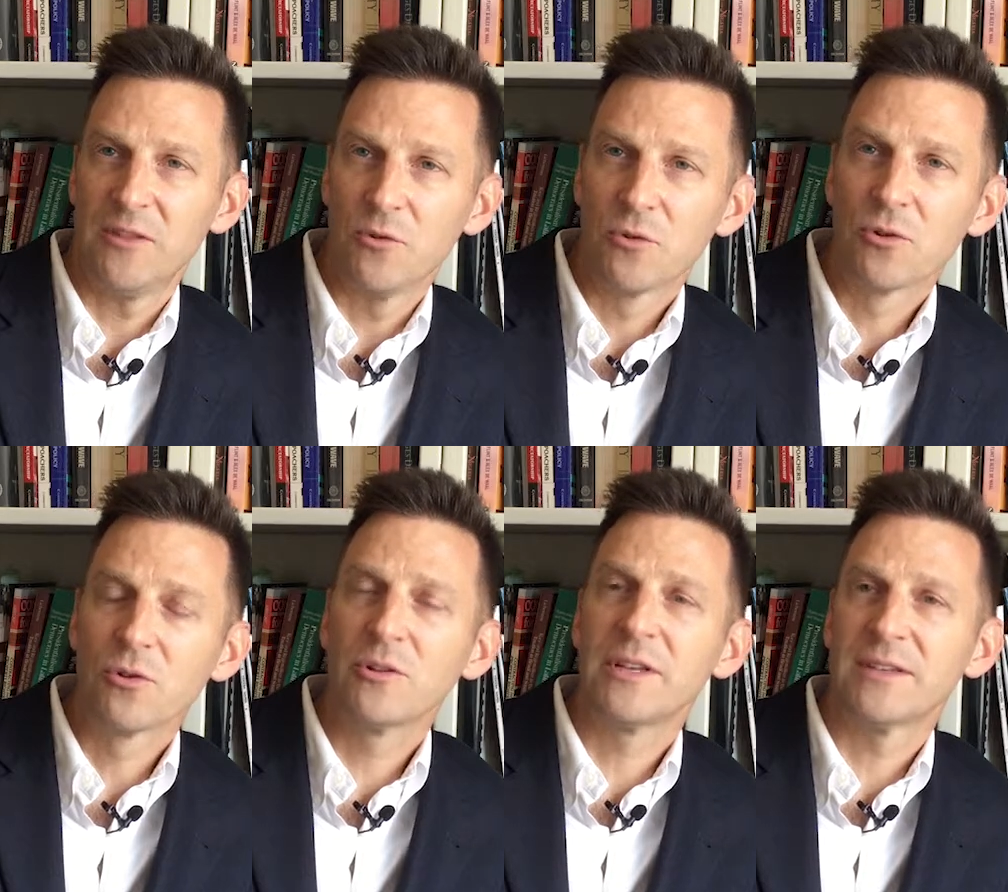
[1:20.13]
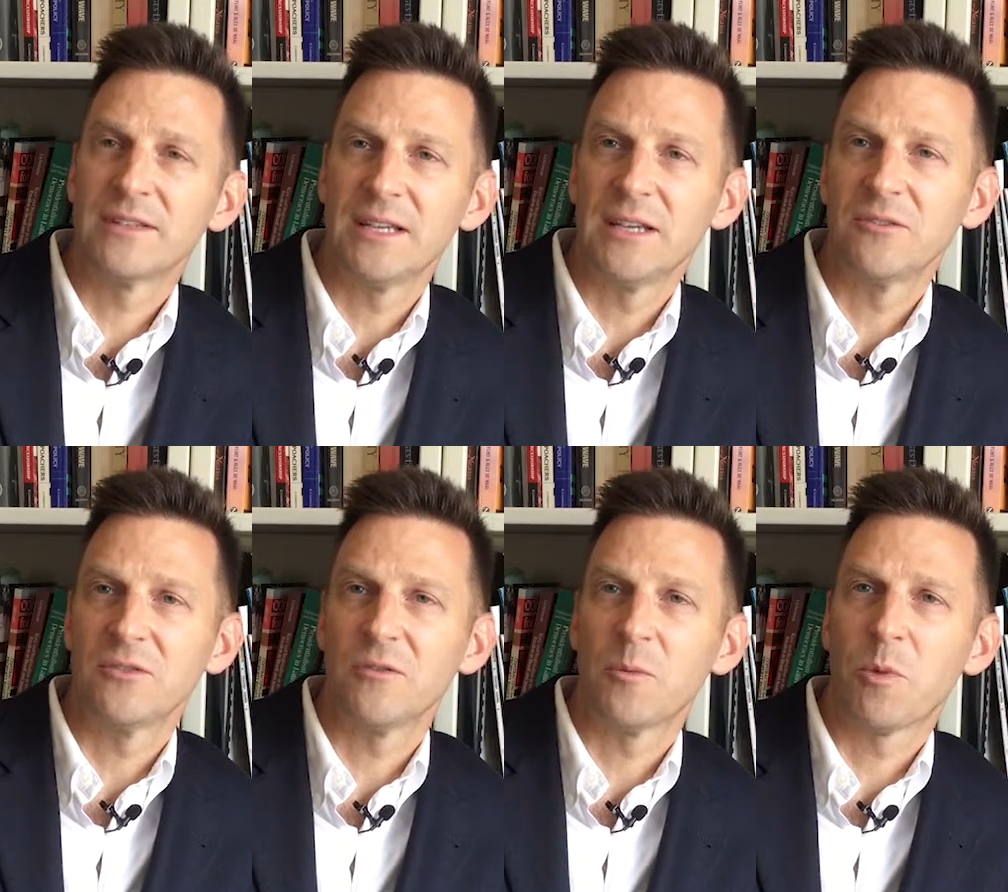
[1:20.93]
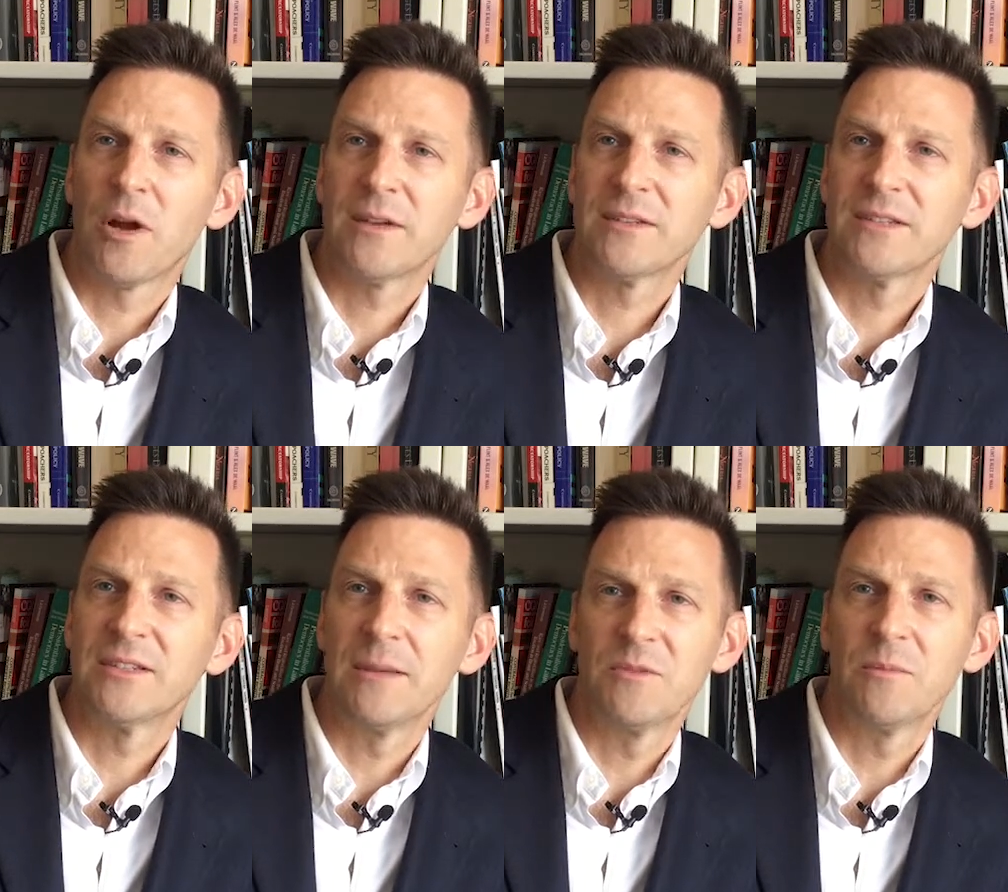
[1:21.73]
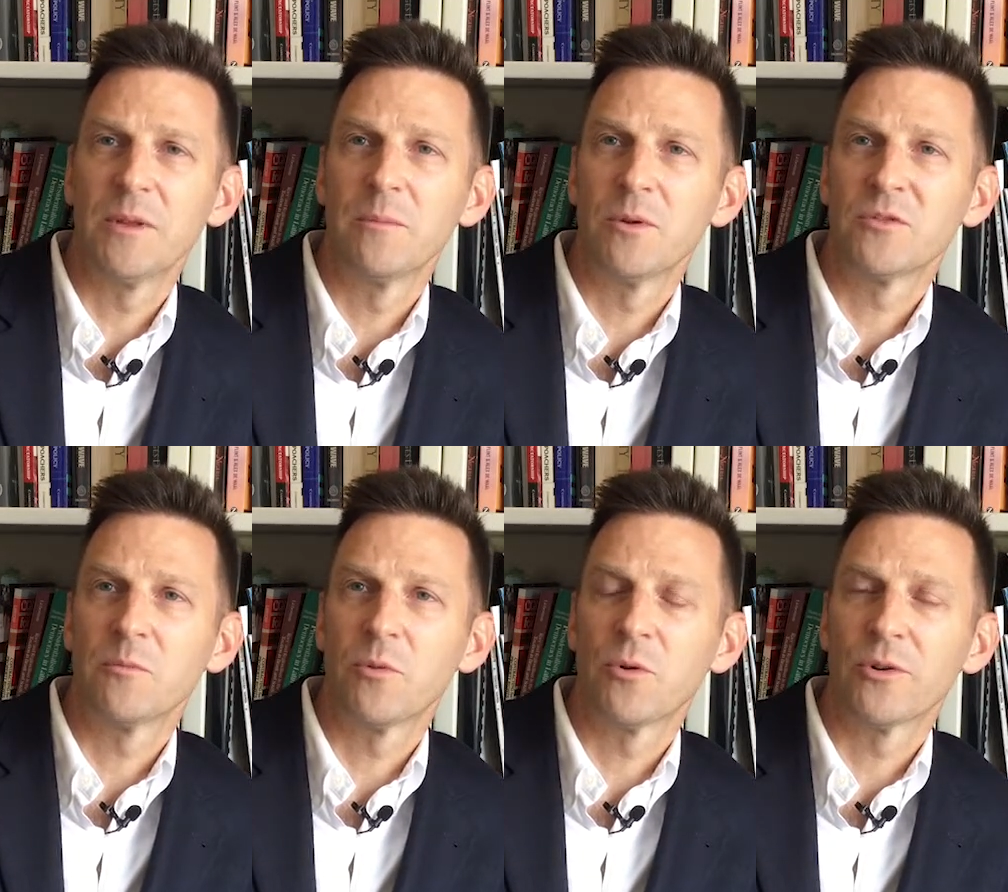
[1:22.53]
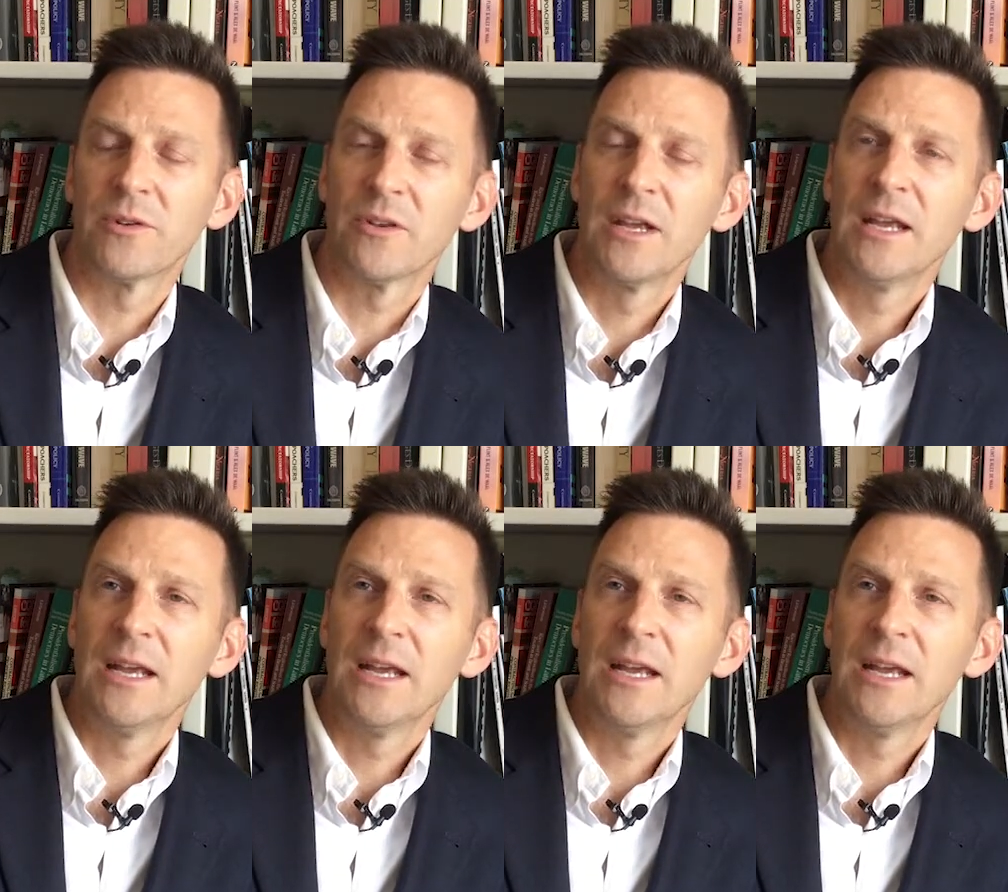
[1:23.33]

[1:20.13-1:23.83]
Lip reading: at the earliest stages of the process seems to be the most important.